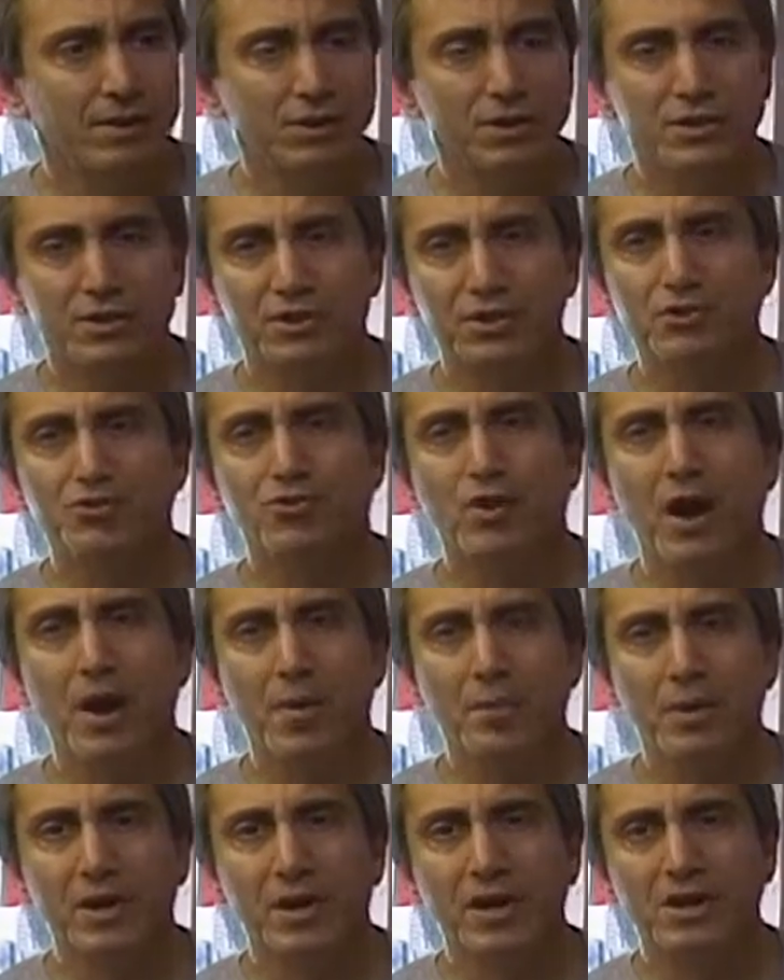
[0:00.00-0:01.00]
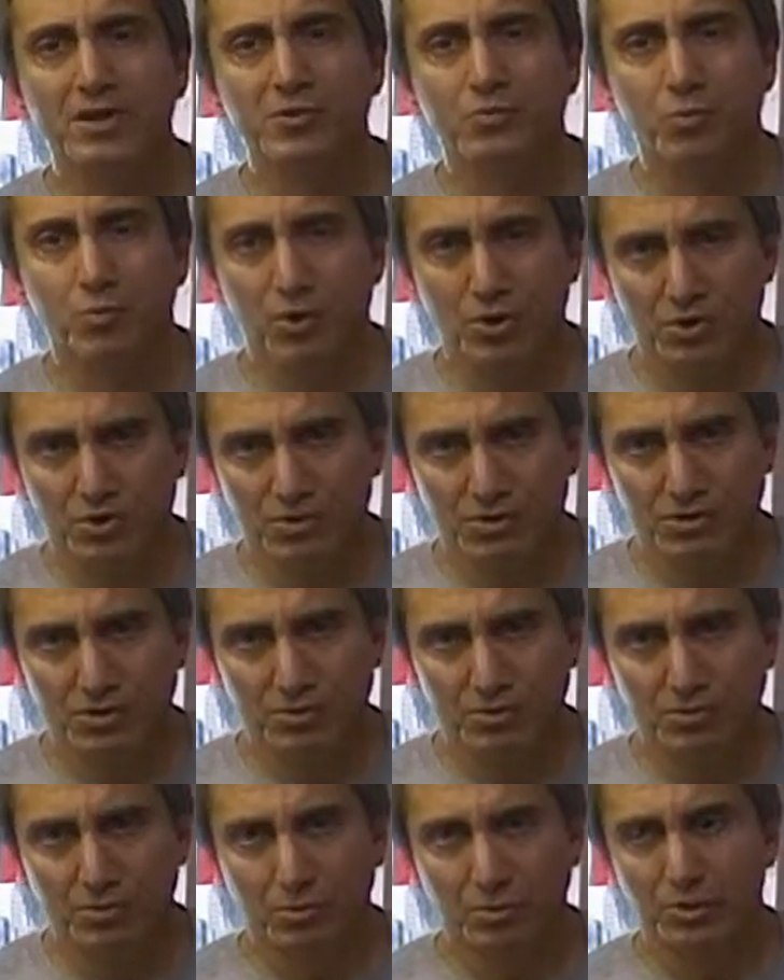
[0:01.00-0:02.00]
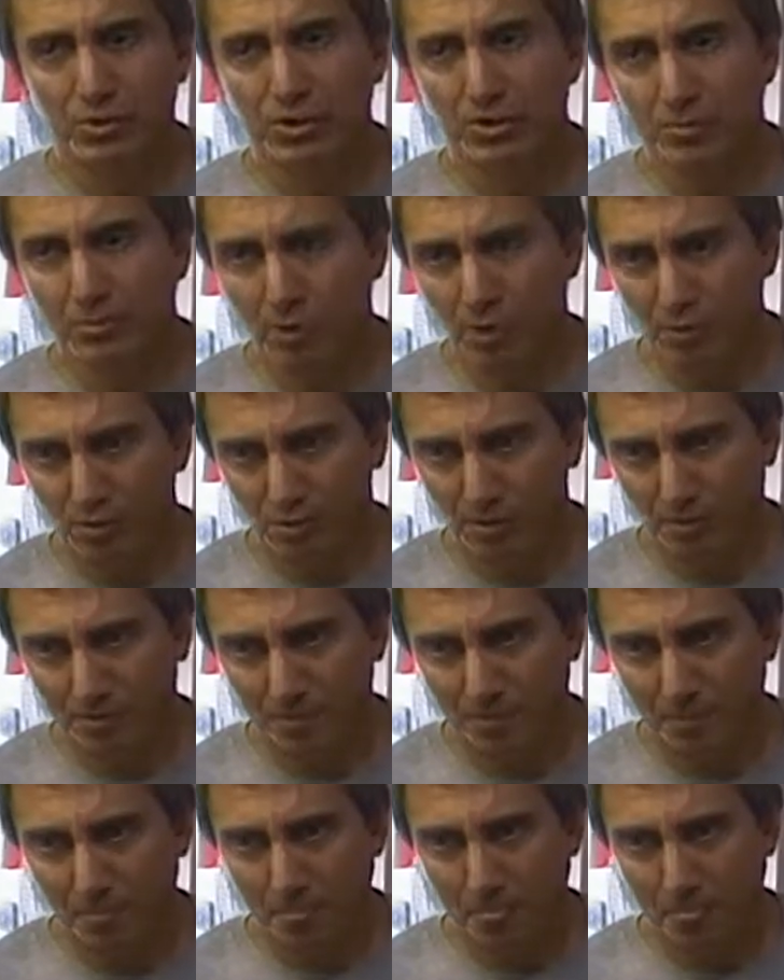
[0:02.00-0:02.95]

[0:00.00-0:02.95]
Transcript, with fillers: But the drama gets worse with Ebola.